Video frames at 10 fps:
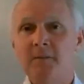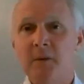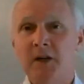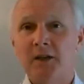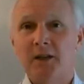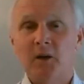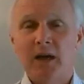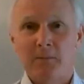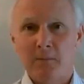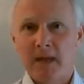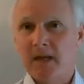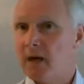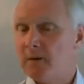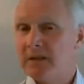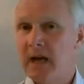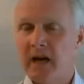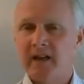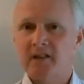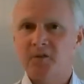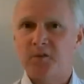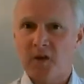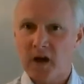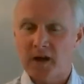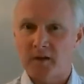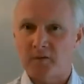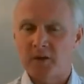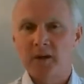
but it may go as high as 5,